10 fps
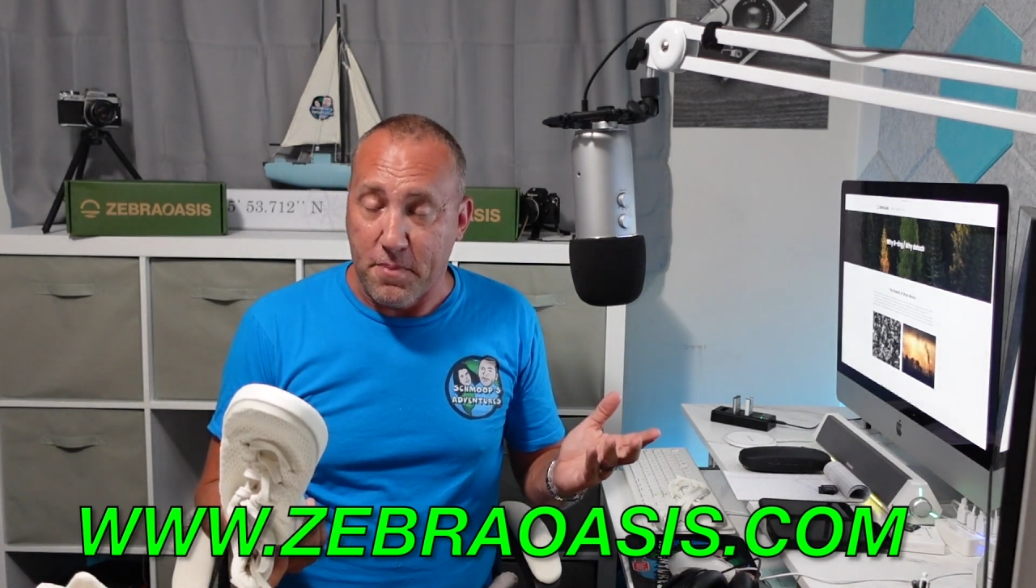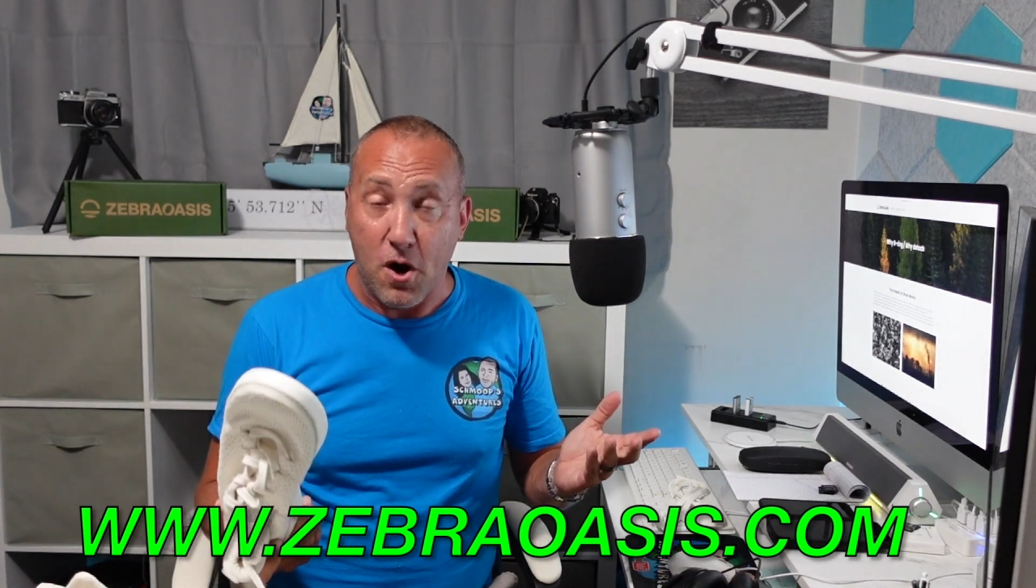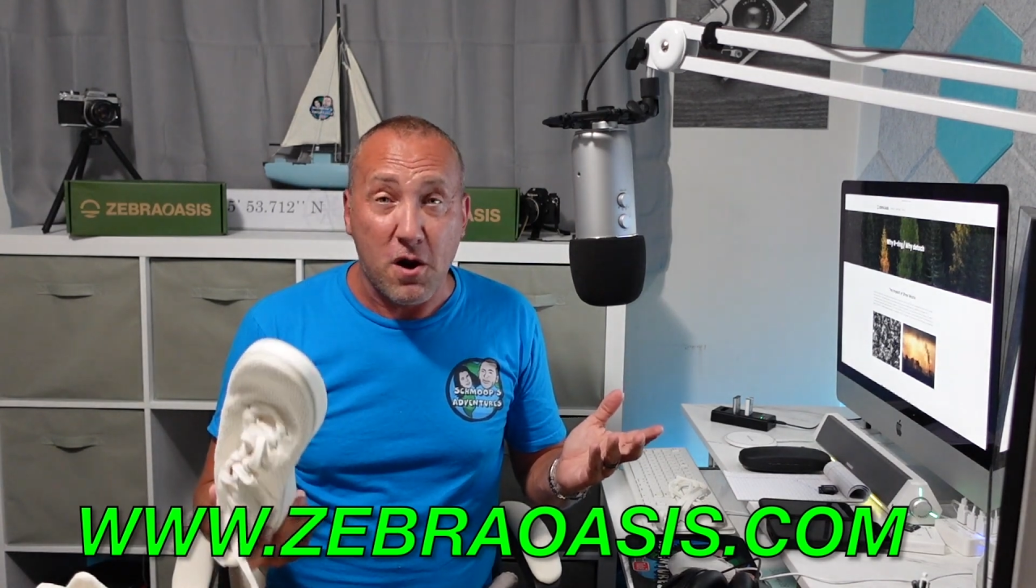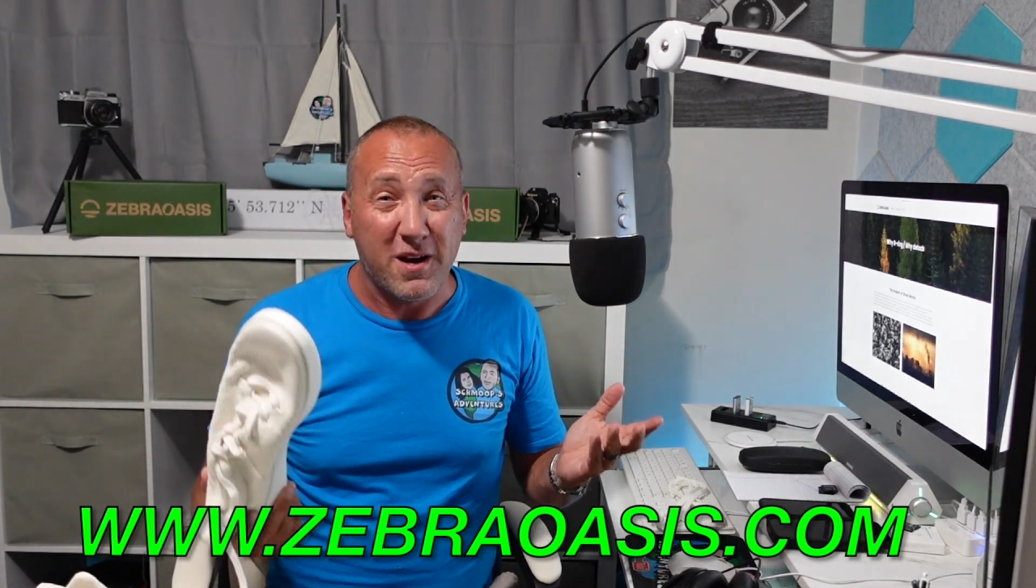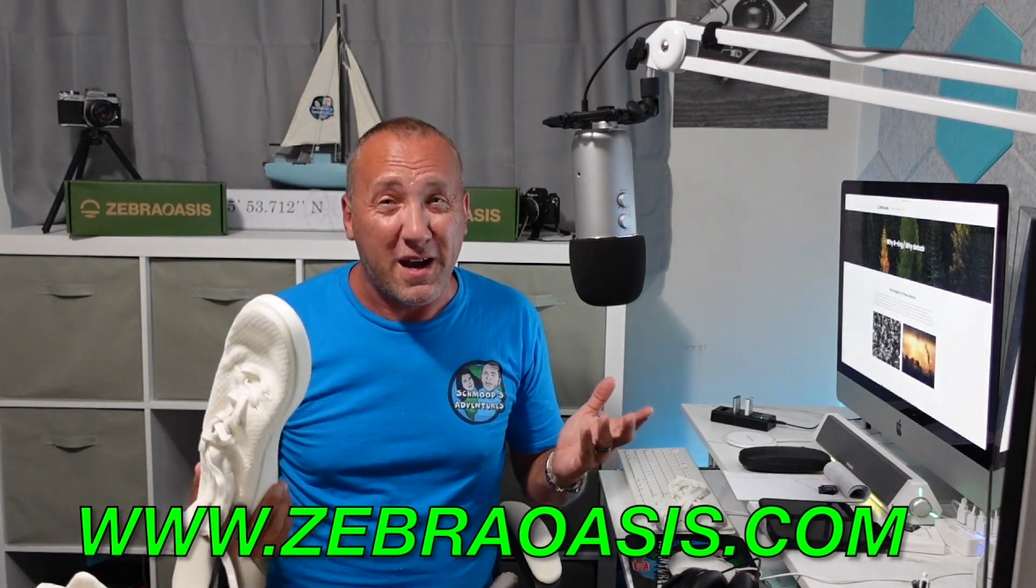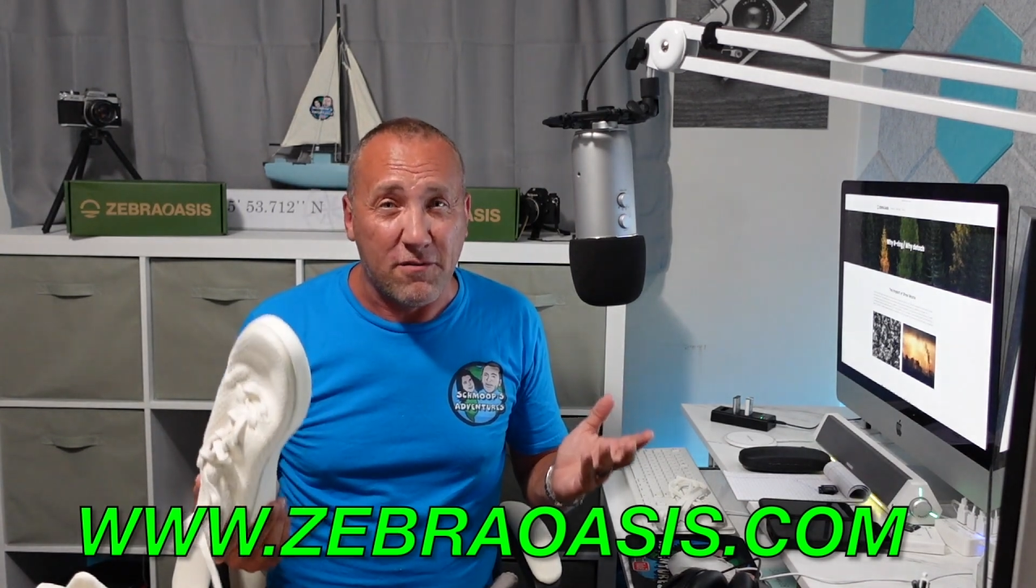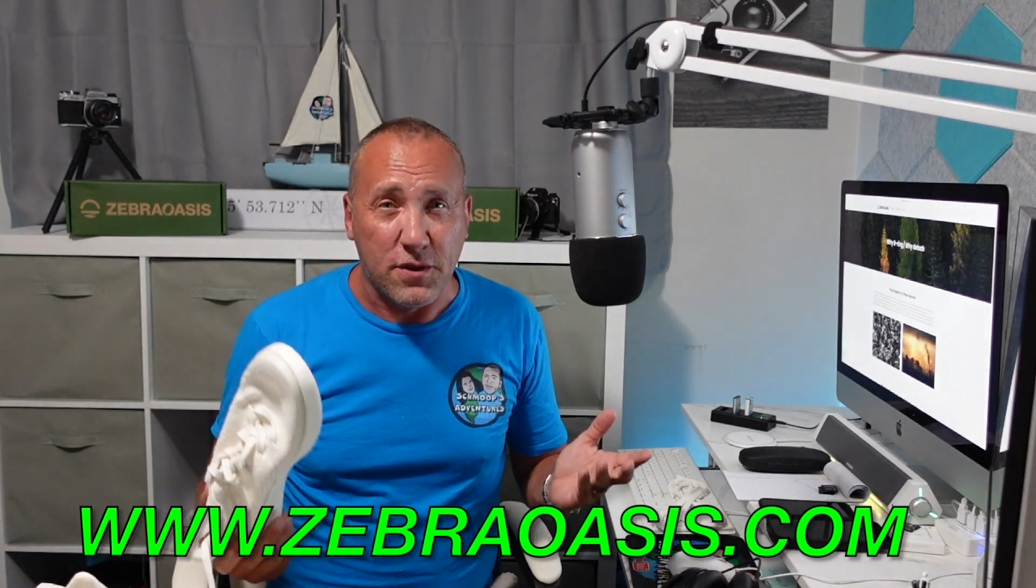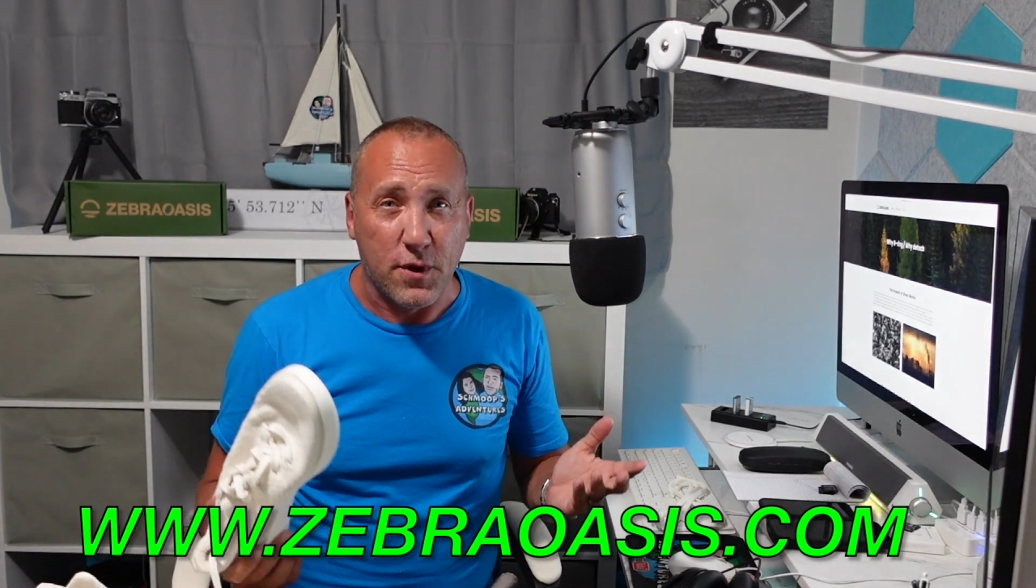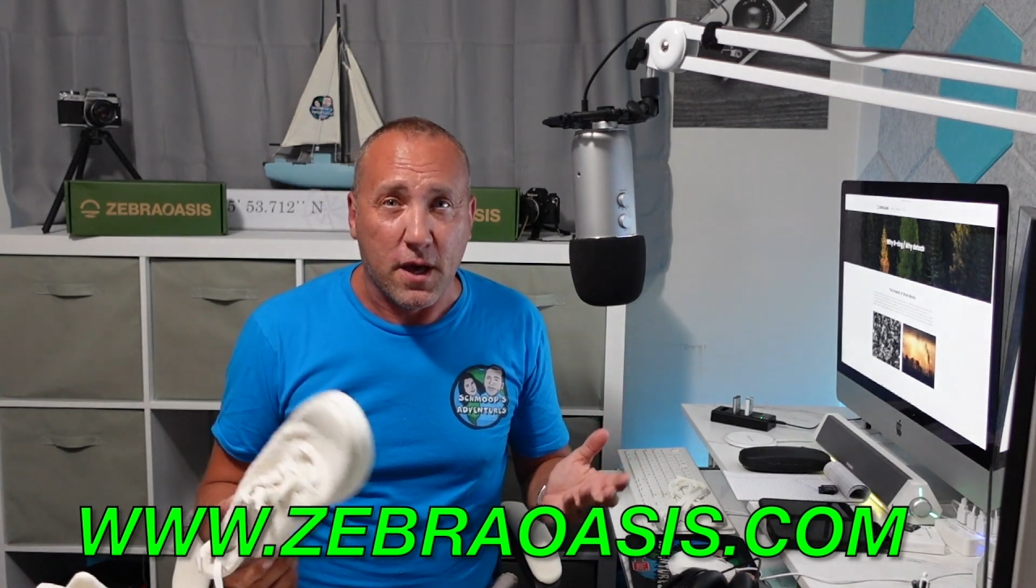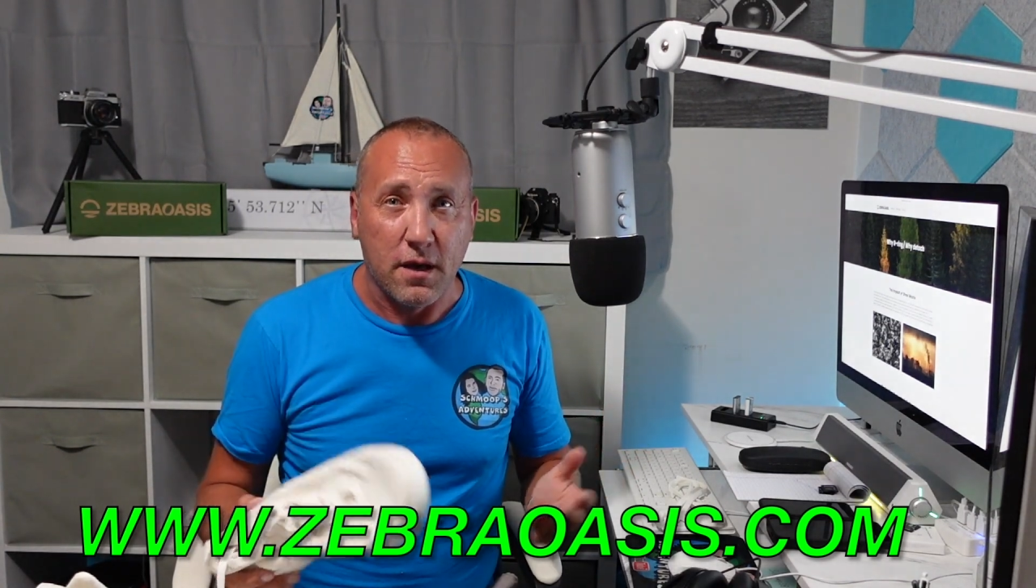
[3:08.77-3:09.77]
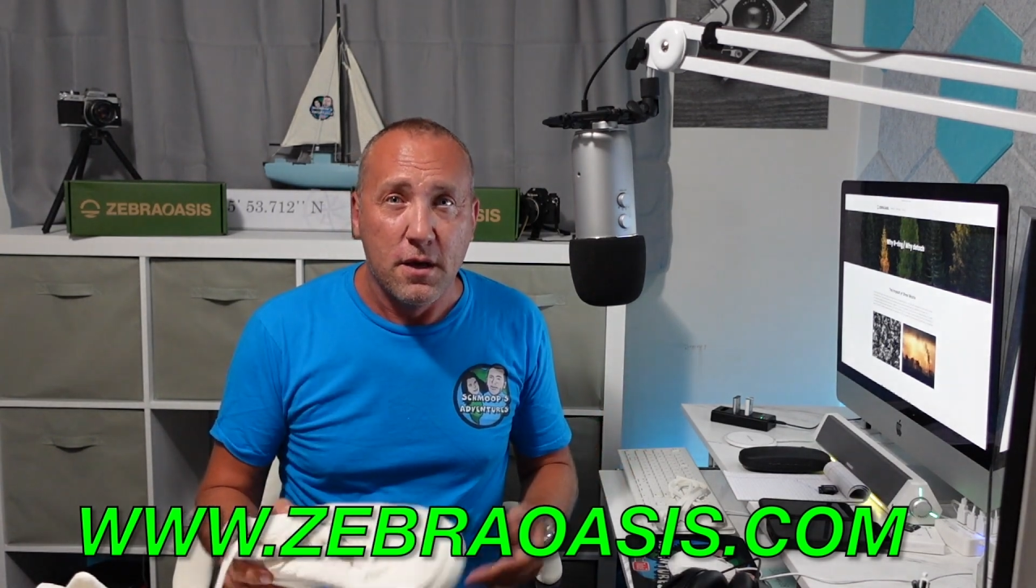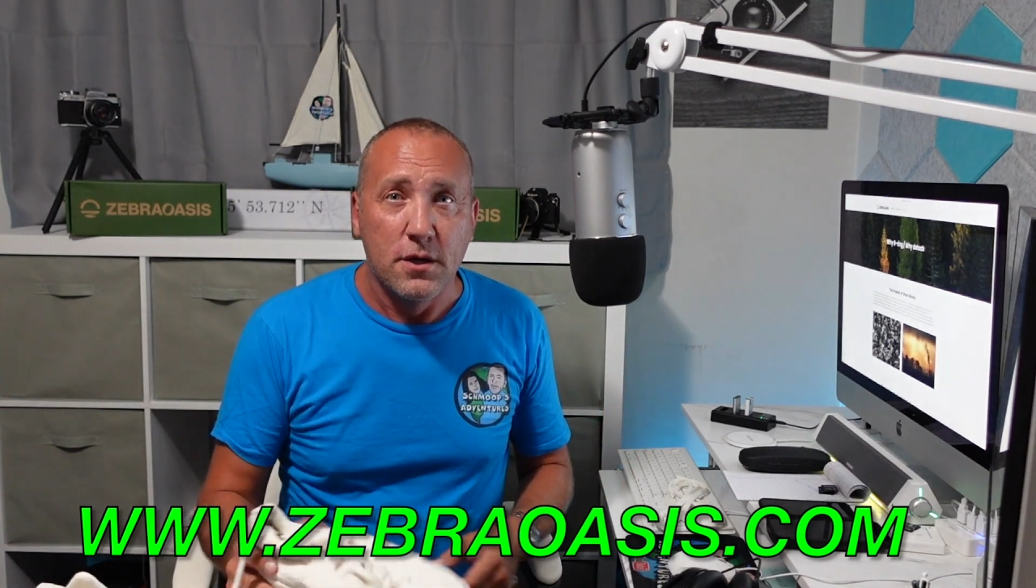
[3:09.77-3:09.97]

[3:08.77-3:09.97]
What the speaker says: park, everything.